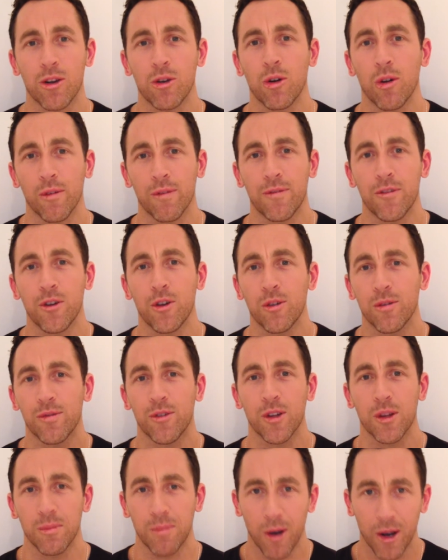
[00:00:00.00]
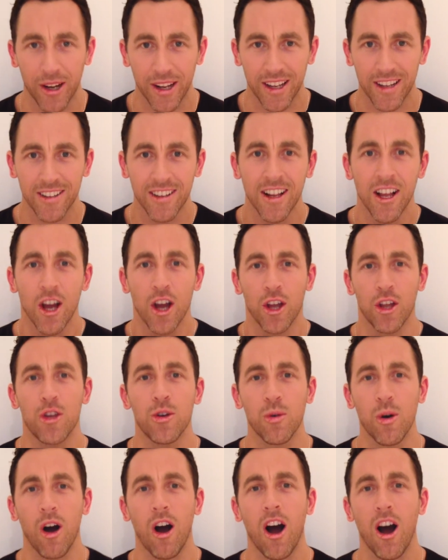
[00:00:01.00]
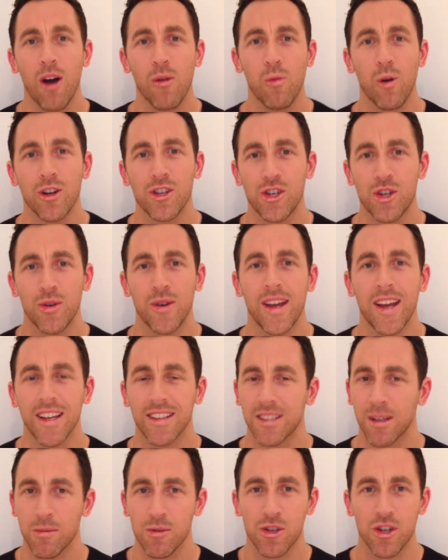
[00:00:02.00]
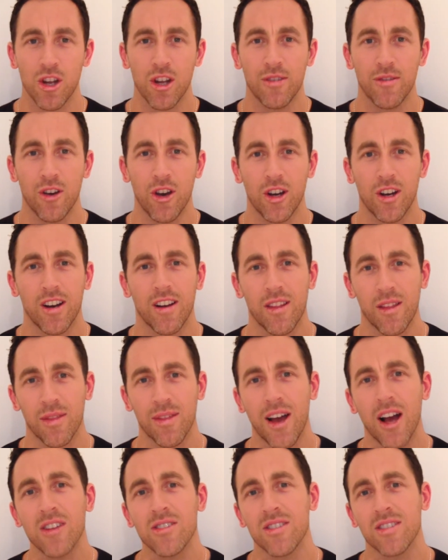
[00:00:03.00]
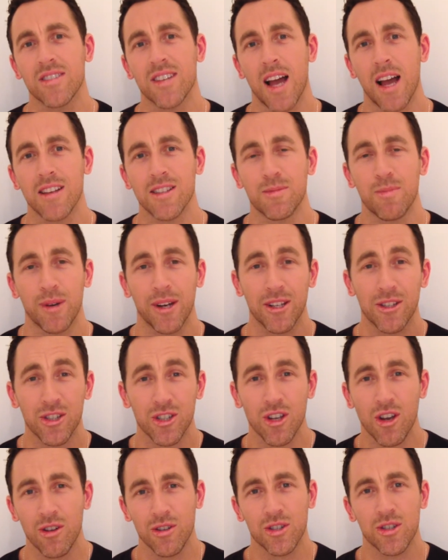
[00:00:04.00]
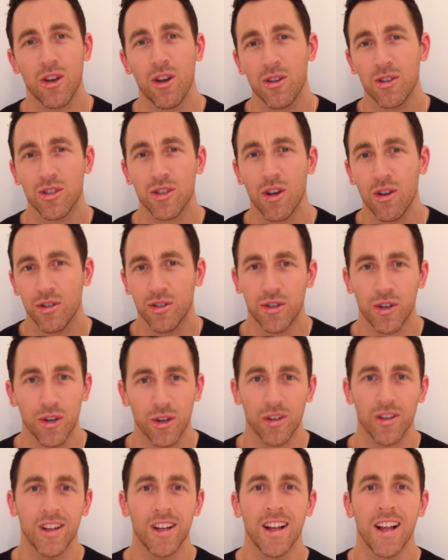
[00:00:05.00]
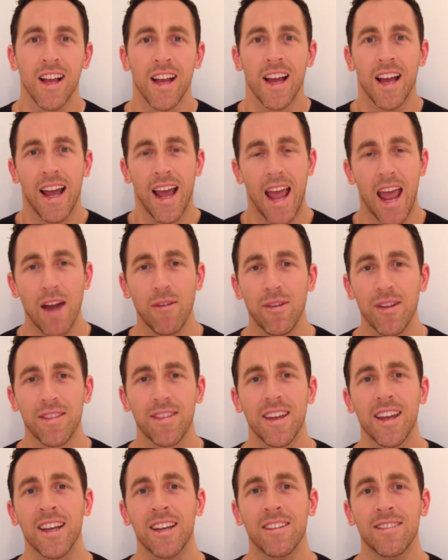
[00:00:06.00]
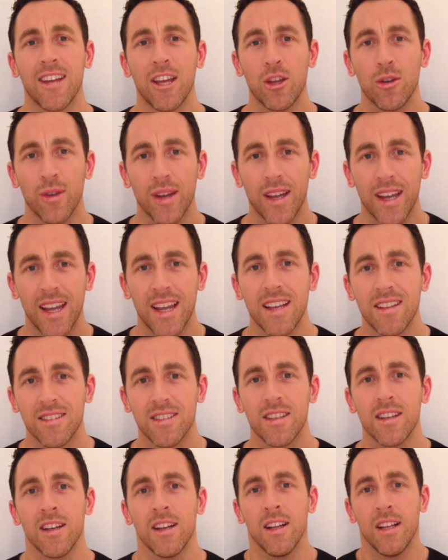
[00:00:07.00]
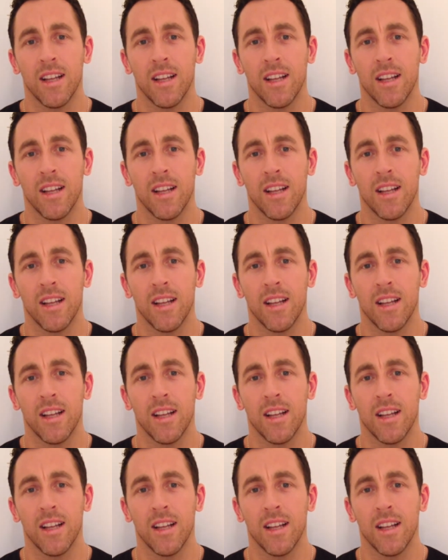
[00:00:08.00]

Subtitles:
call fuel for the body. You are what you eat. I'm sure you've heard it a thousand times, but it's so true. Everything that you eat